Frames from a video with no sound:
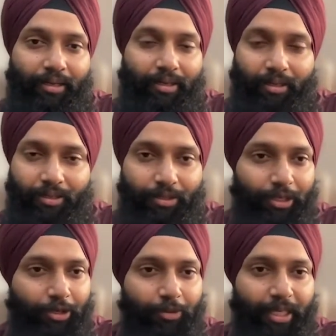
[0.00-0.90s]
So there
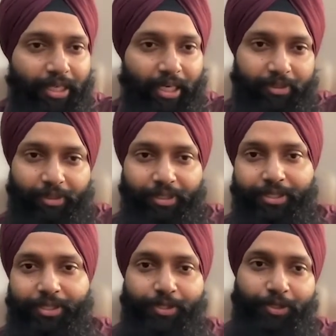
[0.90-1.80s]
could be other
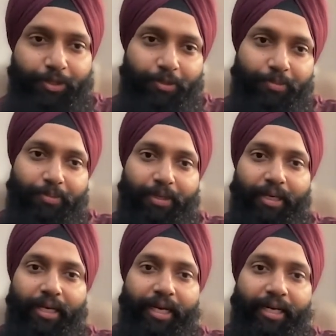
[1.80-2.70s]
explanations. So
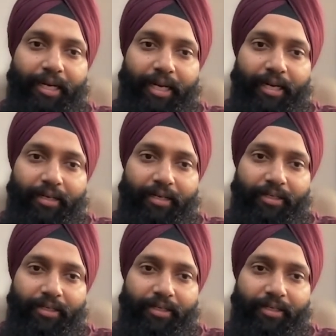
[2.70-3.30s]
indeed,